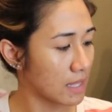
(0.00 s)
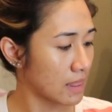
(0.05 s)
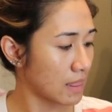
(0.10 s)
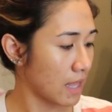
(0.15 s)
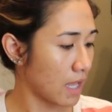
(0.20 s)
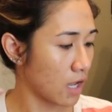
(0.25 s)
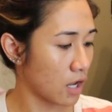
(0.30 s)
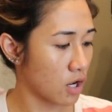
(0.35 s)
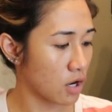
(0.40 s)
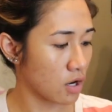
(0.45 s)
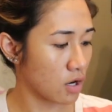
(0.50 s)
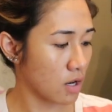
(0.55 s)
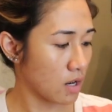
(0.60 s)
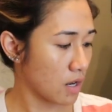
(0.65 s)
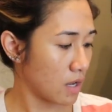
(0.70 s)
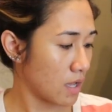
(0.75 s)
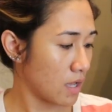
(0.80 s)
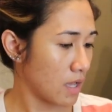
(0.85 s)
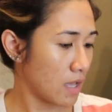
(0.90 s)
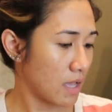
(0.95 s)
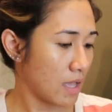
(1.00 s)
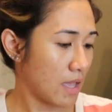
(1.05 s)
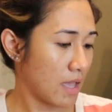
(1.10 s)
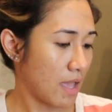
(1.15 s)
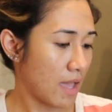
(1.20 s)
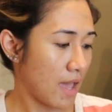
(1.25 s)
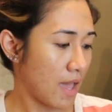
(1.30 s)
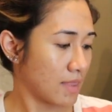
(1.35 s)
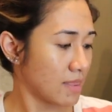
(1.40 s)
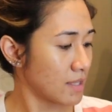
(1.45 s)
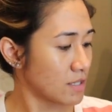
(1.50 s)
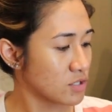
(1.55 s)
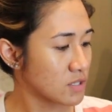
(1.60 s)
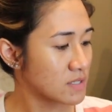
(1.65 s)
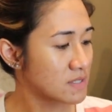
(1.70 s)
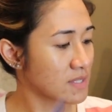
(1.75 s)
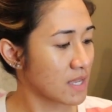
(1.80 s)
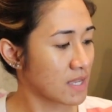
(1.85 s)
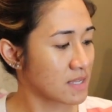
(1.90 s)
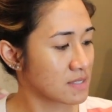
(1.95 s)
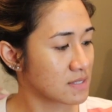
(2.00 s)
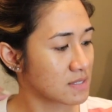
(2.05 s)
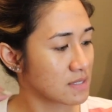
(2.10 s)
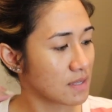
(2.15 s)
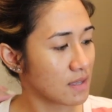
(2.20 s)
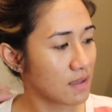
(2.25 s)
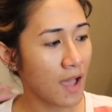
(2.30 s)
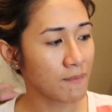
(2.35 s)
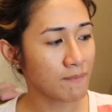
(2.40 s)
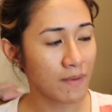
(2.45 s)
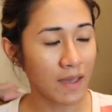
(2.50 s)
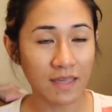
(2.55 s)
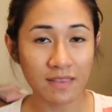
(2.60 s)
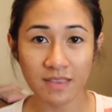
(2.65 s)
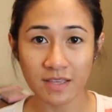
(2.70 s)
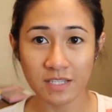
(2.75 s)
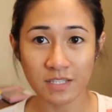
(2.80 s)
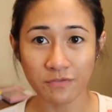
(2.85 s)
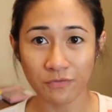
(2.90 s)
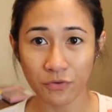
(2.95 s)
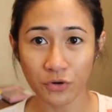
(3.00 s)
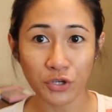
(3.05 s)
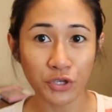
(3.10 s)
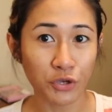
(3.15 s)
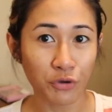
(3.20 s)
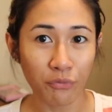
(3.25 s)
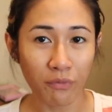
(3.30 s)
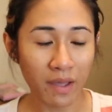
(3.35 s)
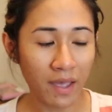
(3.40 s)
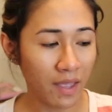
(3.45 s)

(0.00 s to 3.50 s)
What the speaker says: in there. And it just says, I made this for you.